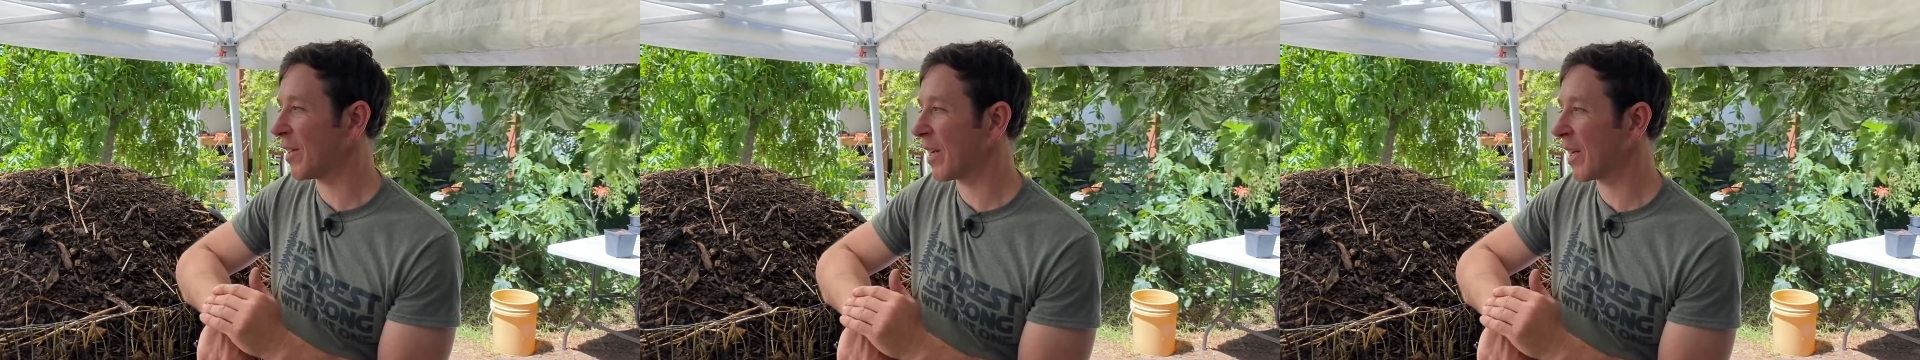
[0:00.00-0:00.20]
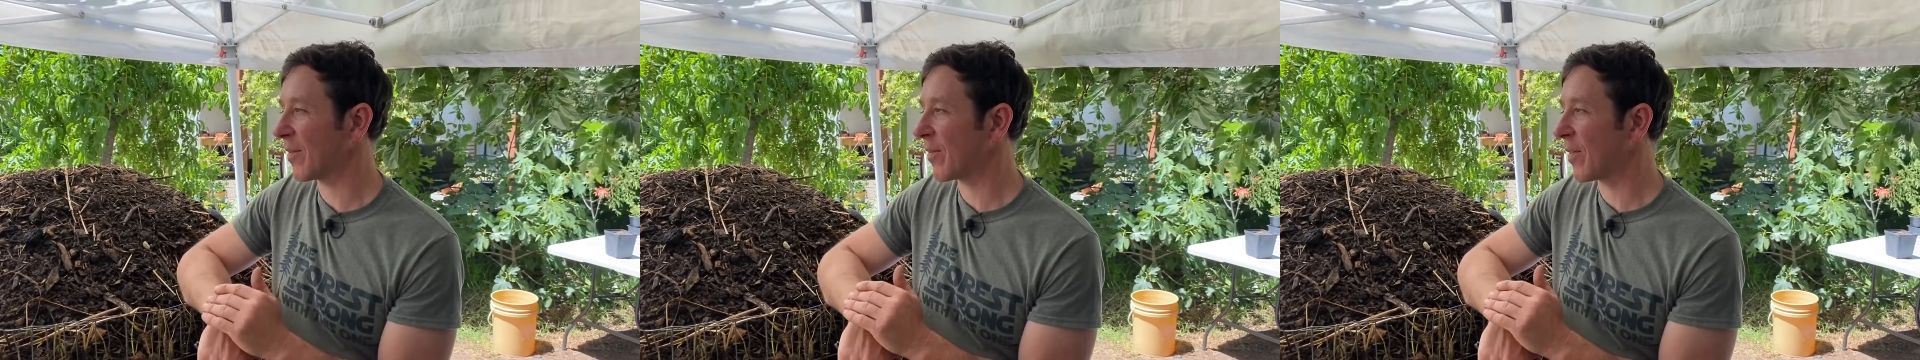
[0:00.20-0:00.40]

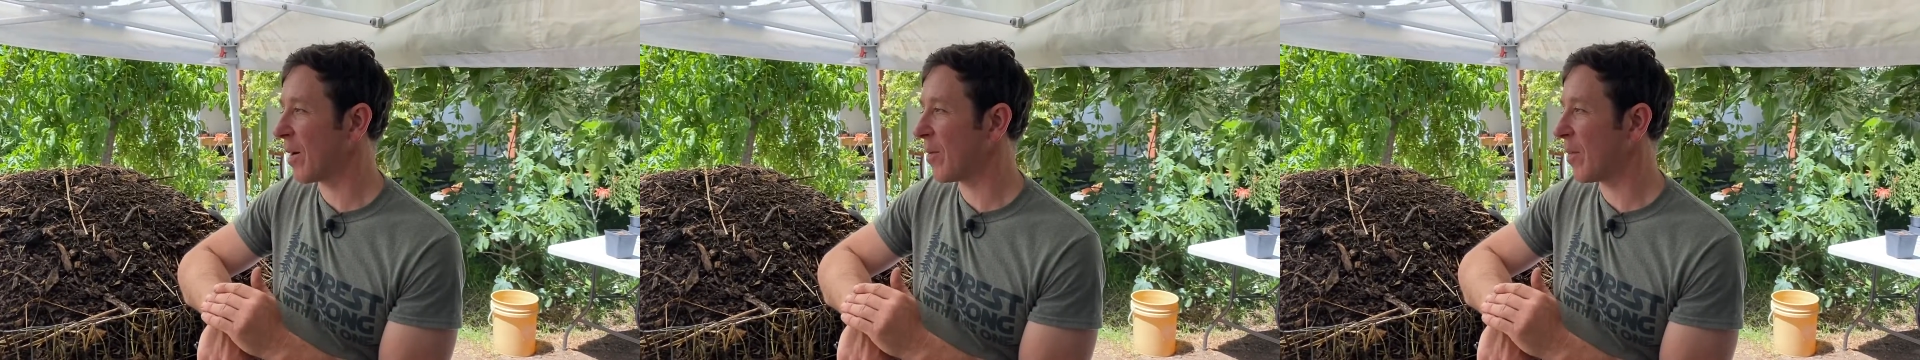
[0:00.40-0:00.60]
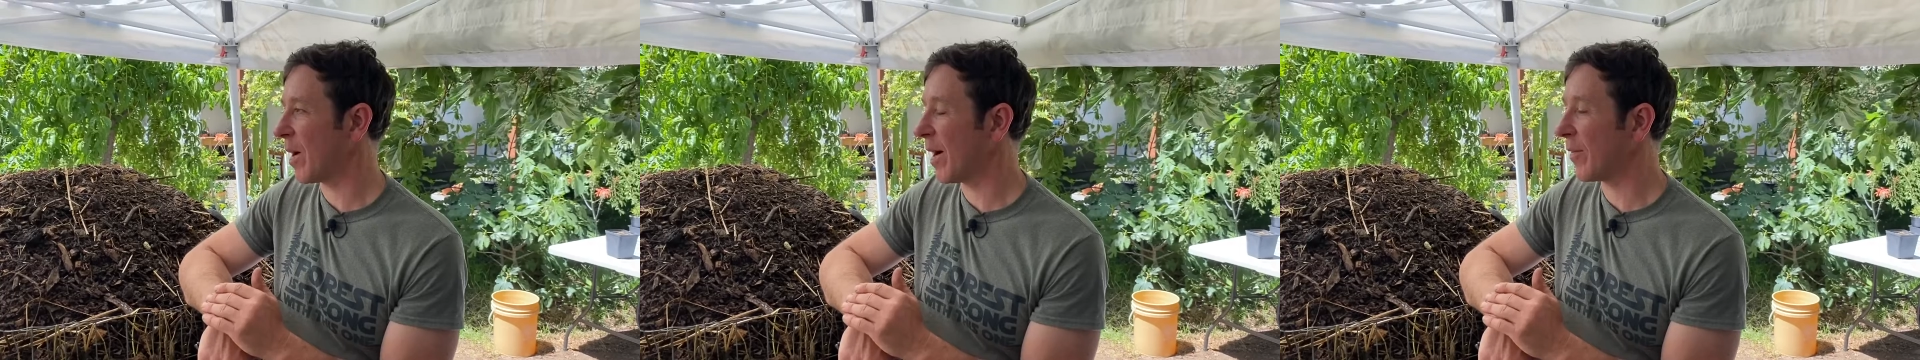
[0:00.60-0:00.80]
Like if
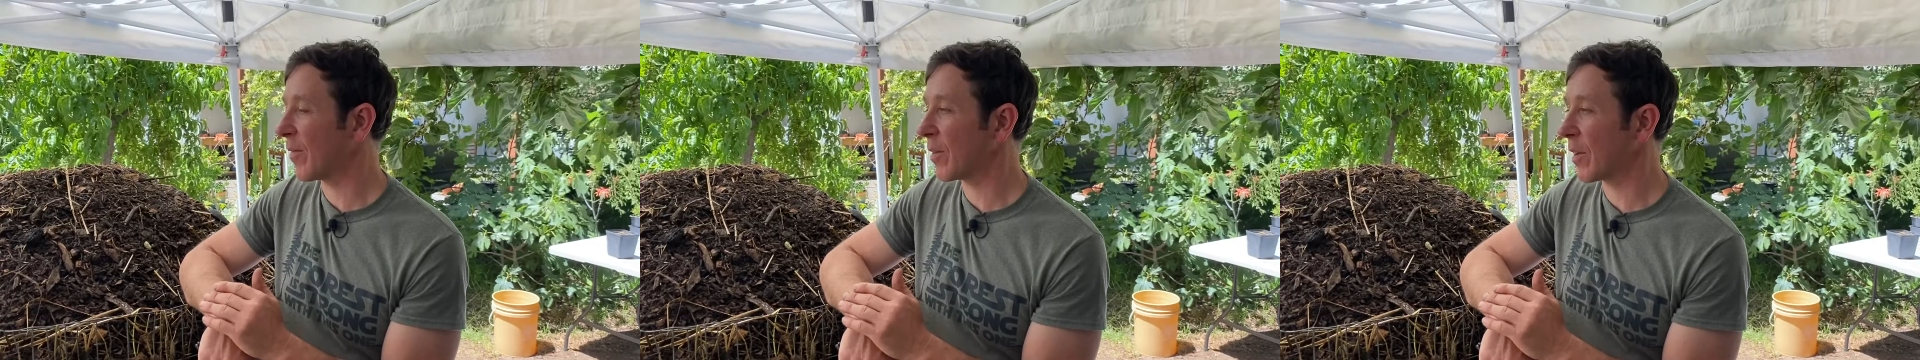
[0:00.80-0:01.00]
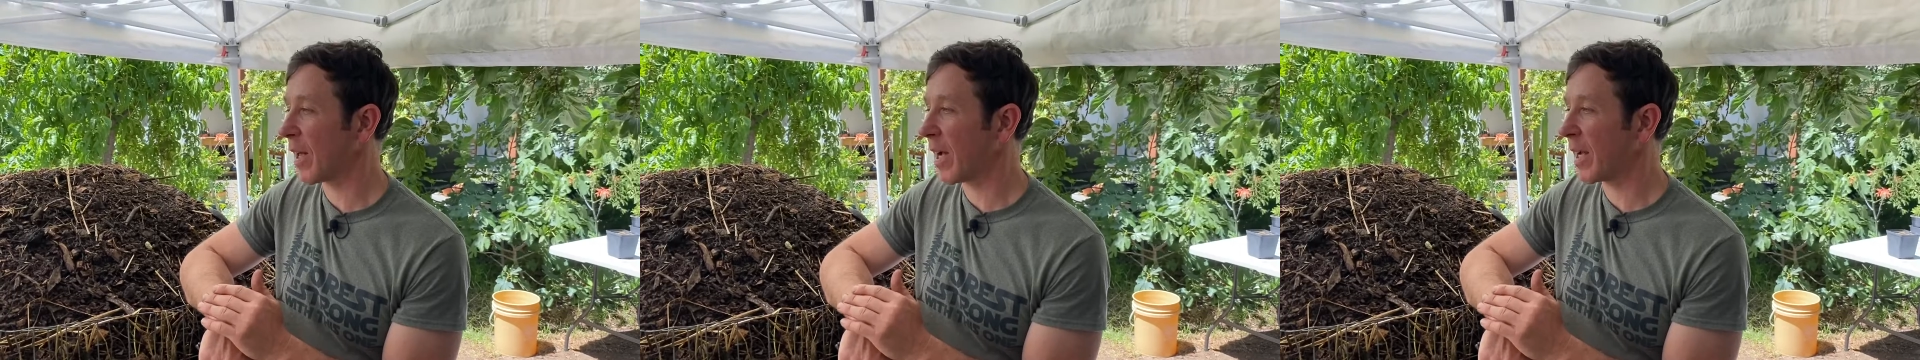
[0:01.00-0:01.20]
I'm
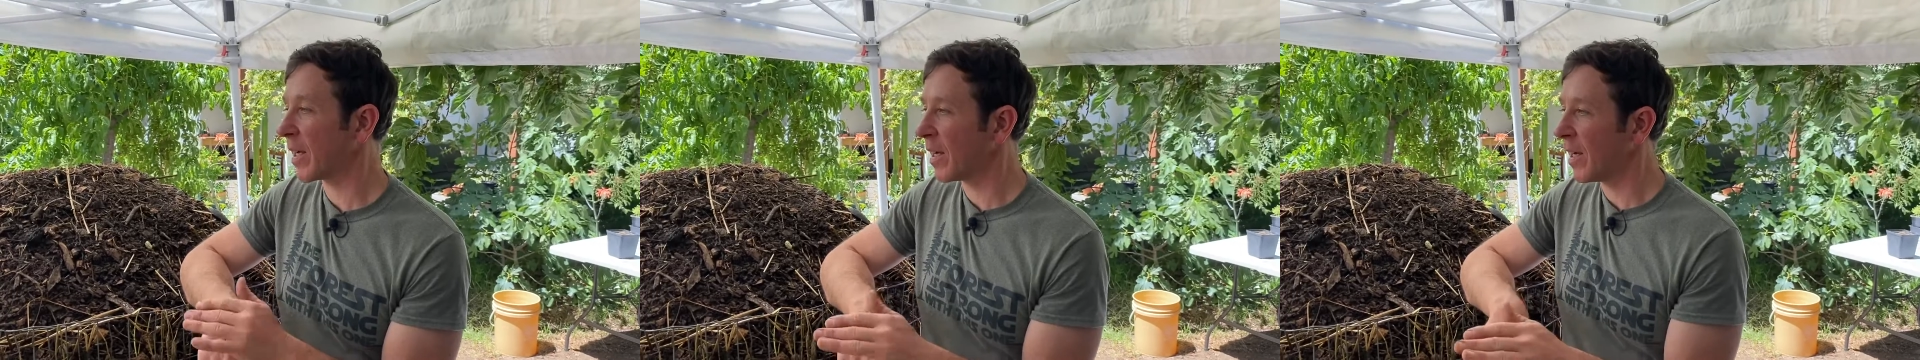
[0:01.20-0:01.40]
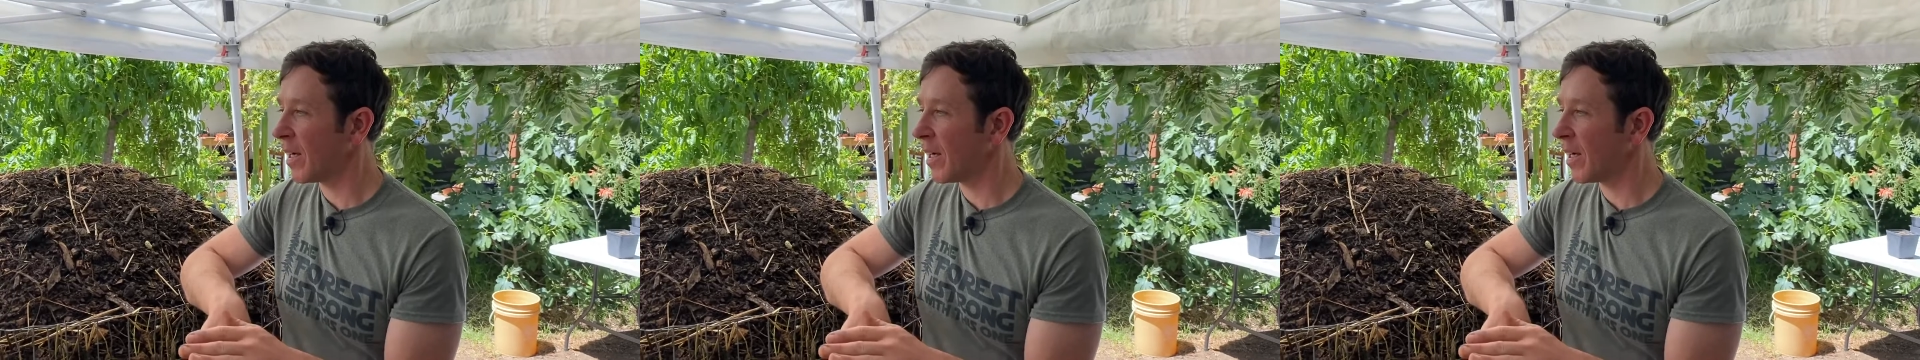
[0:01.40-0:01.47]
ever like